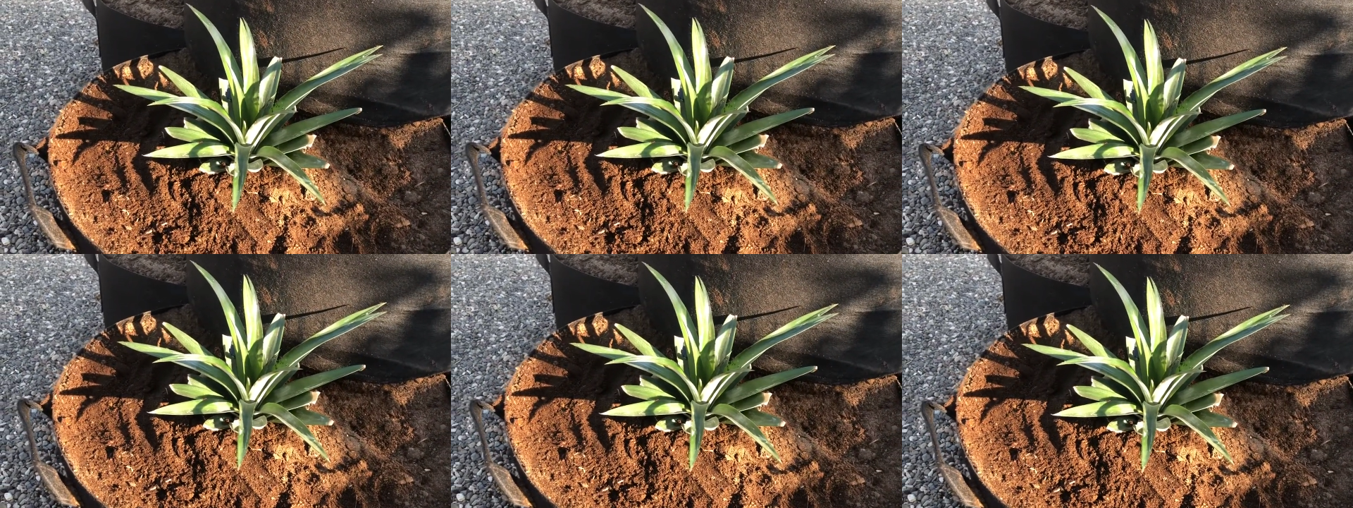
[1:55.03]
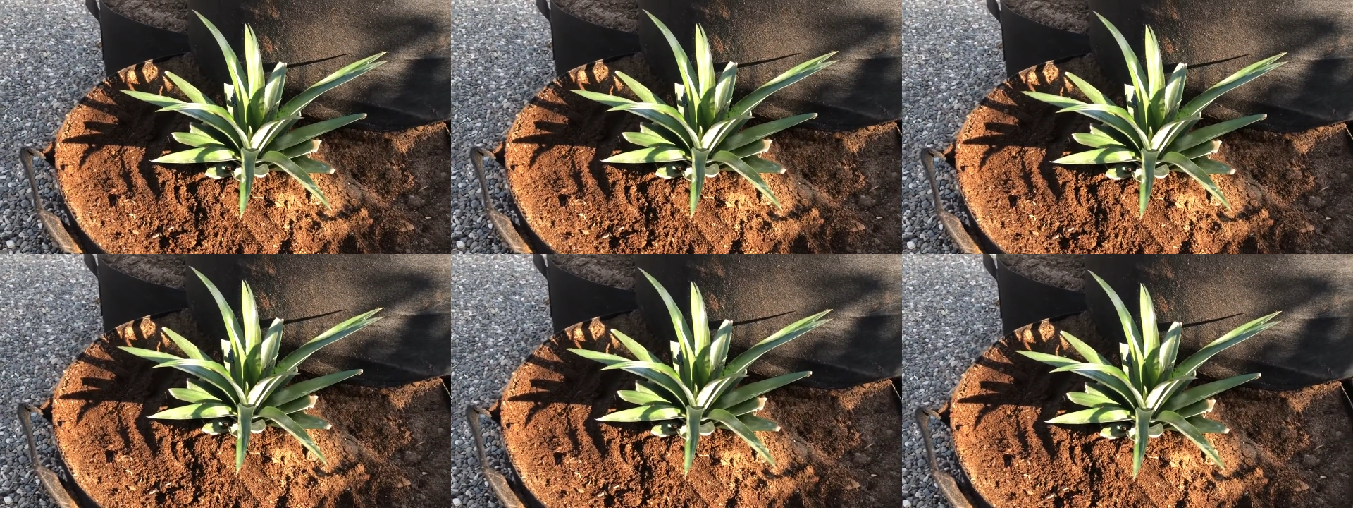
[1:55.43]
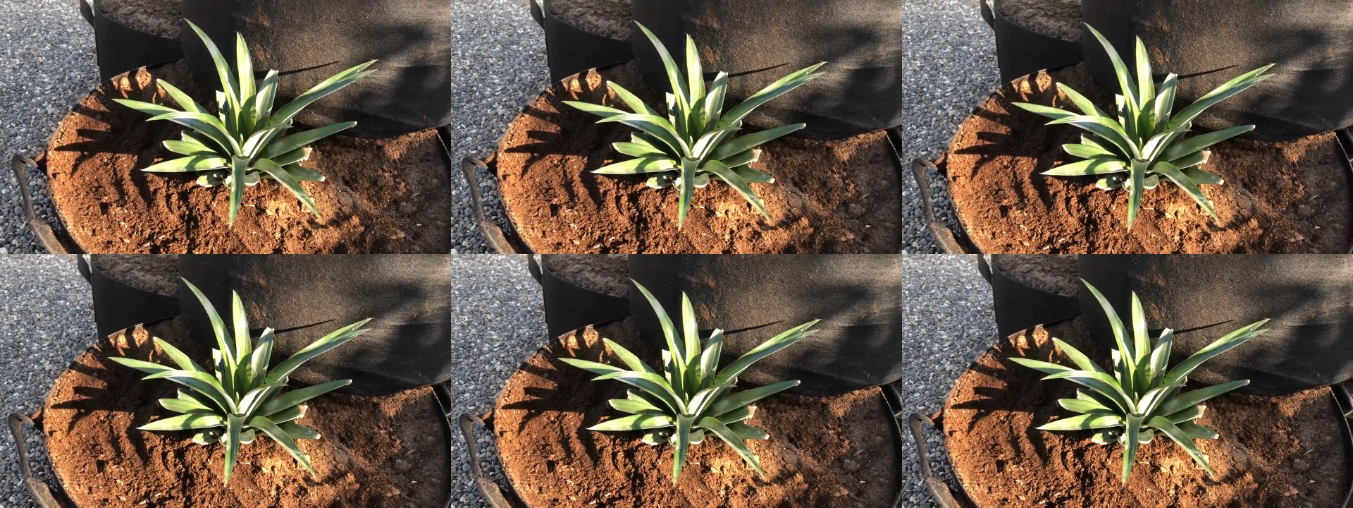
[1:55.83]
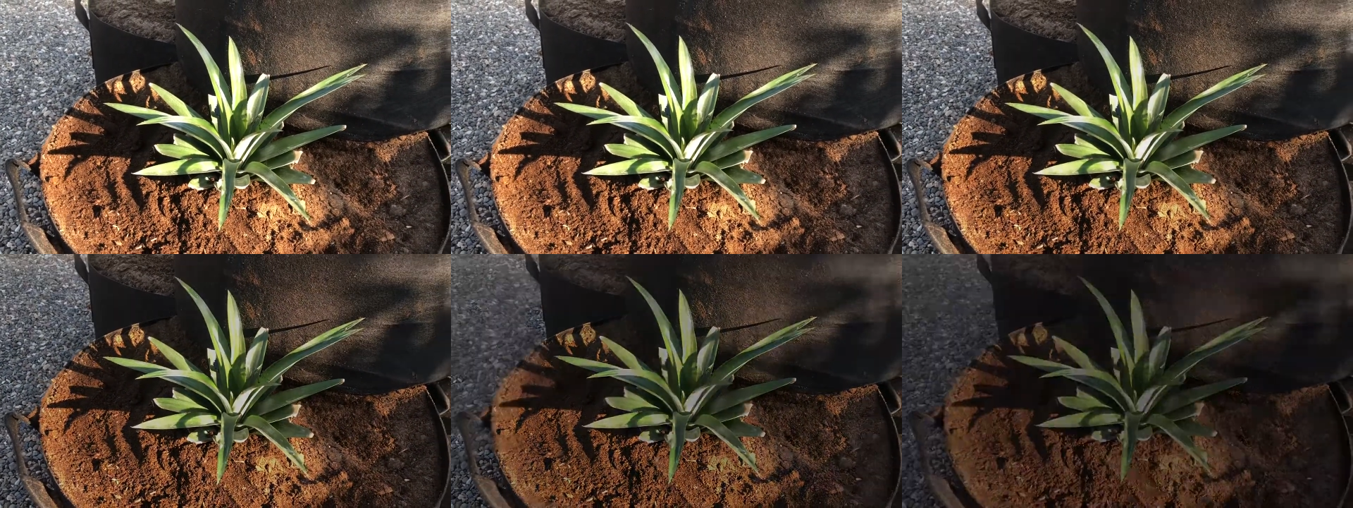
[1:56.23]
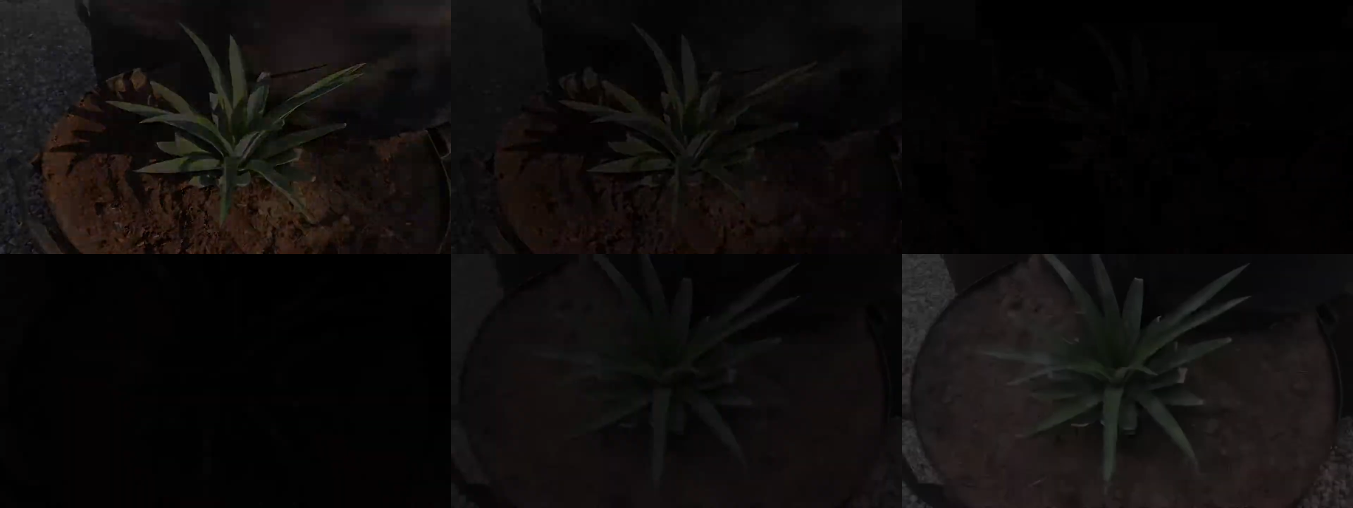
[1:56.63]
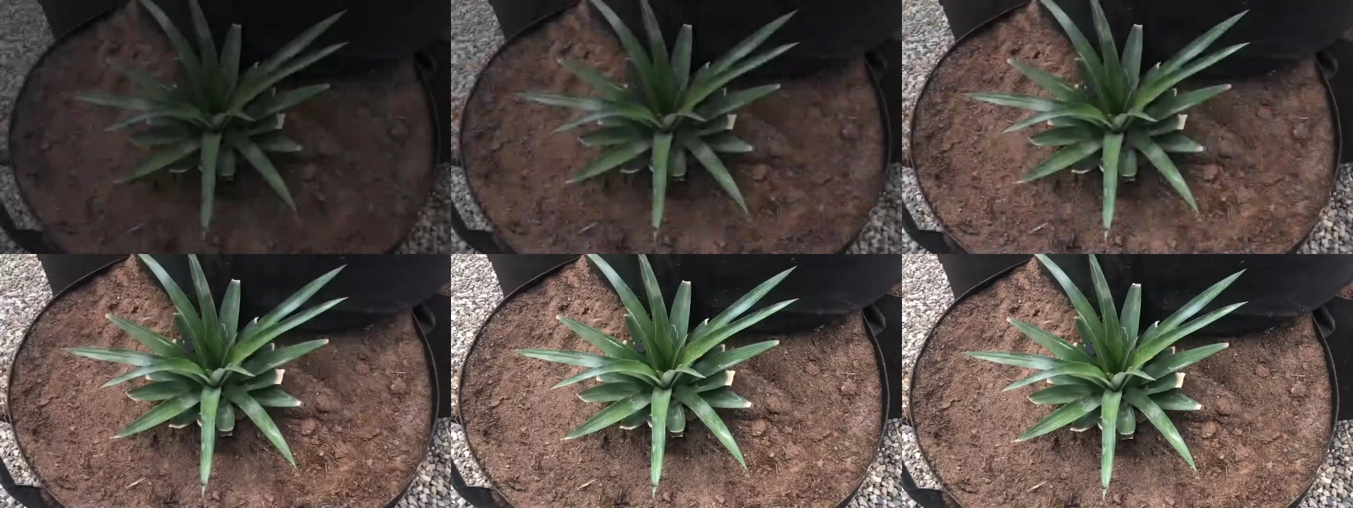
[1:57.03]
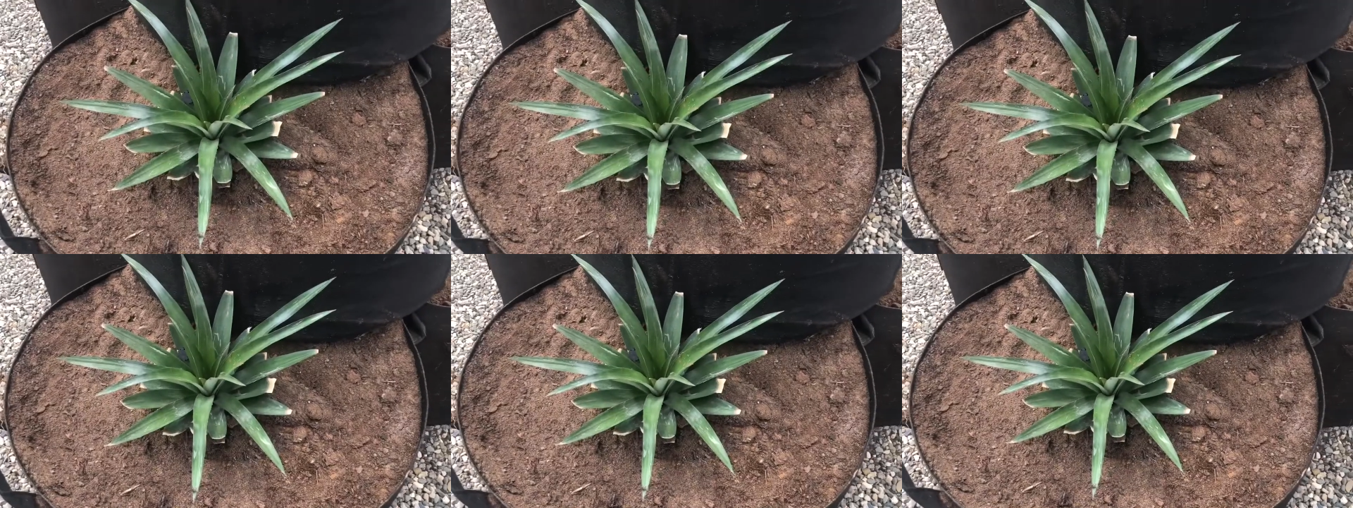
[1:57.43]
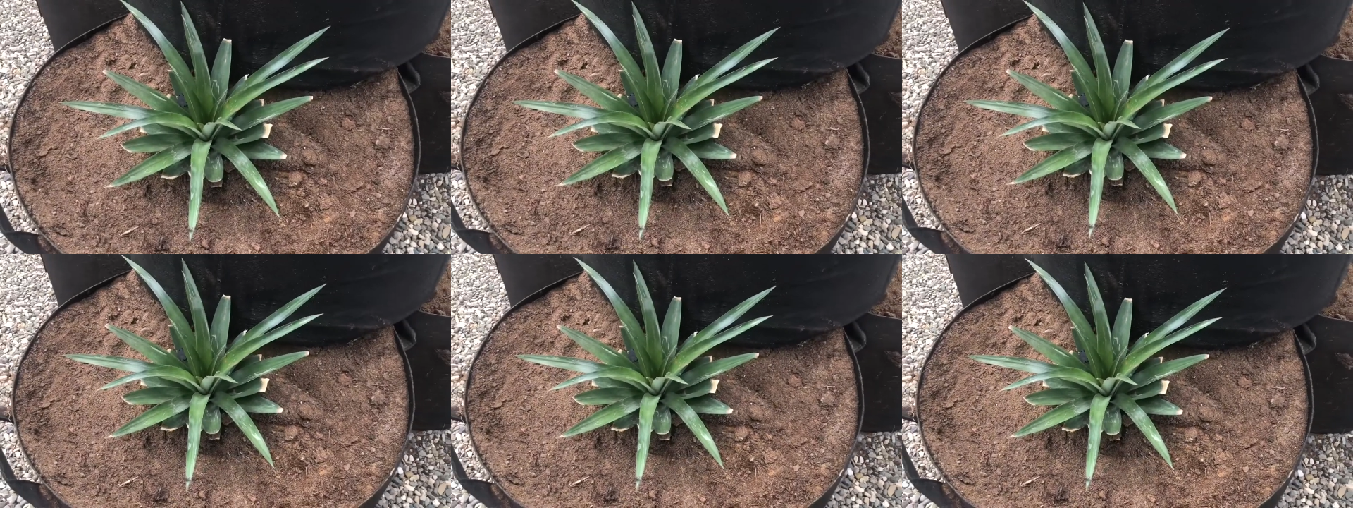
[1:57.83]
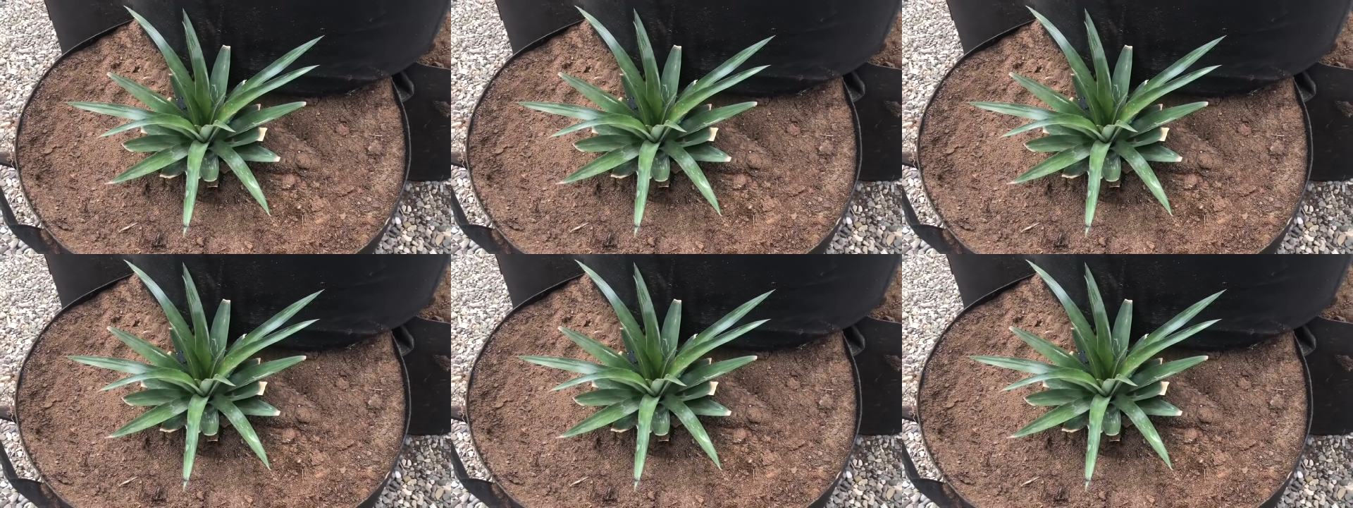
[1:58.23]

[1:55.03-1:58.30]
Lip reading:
(no speaker visible)